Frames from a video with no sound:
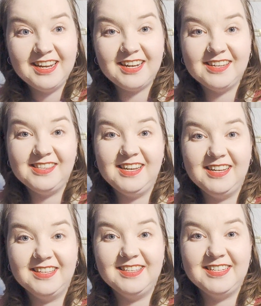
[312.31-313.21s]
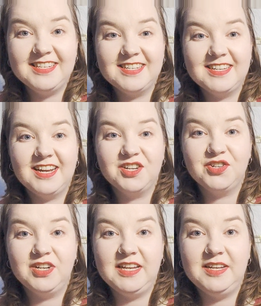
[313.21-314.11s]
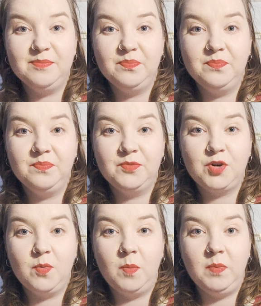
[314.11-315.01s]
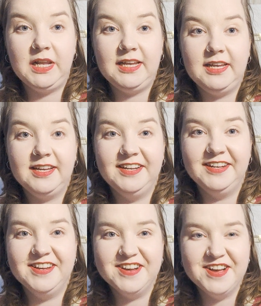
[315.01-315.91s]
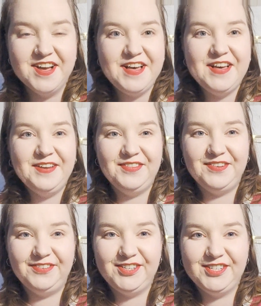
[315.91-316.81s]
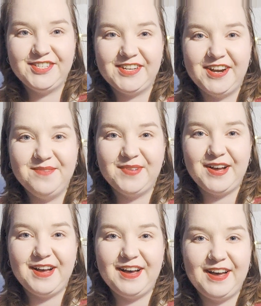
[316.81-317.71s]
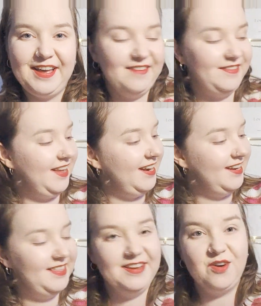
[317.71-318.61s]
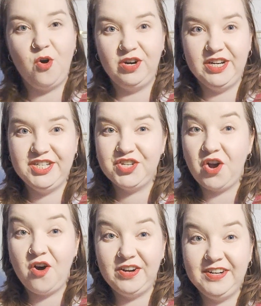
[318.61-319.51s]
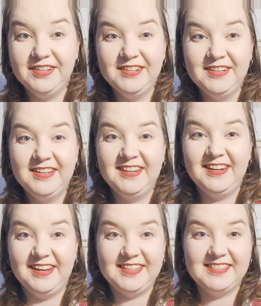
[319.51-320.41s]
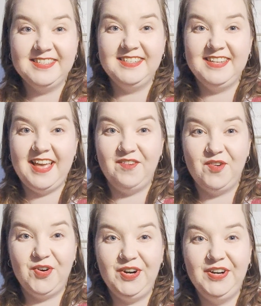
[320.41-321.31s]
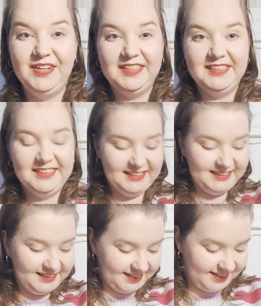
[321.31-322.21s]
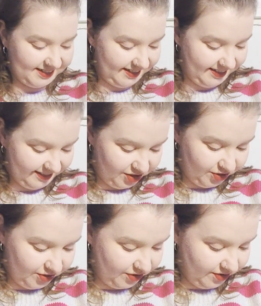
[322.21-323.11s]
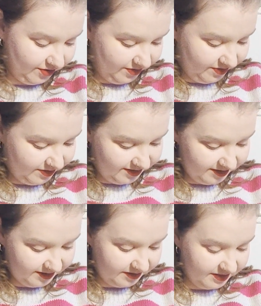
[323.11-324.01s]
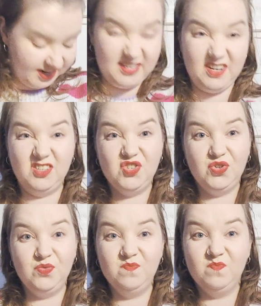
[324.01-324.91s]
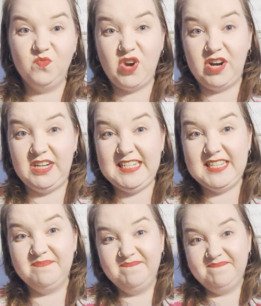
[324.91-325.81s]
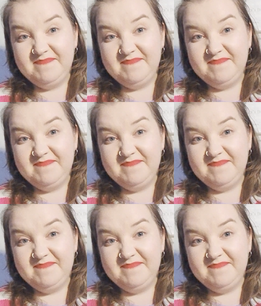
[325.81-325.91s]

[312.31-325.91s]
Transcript: I think this is actually probably the first time I have anything orange on, like ever. I just tend not to wear it.